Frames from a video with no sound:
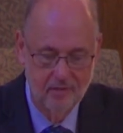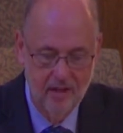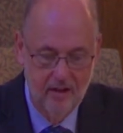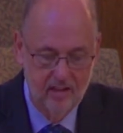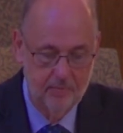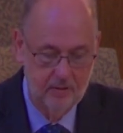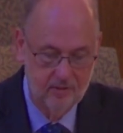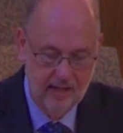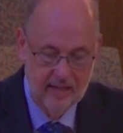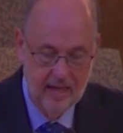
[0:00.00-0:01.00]
It's been
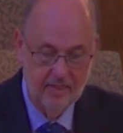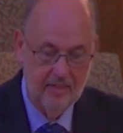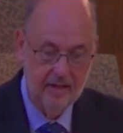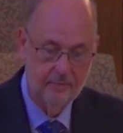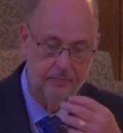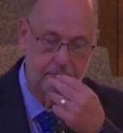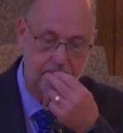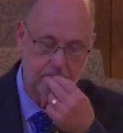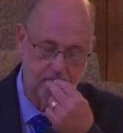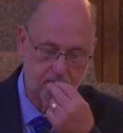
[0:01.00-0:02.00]
said that
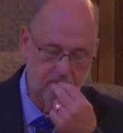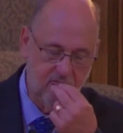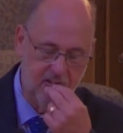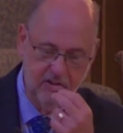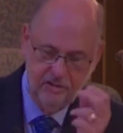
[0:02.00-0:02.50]
just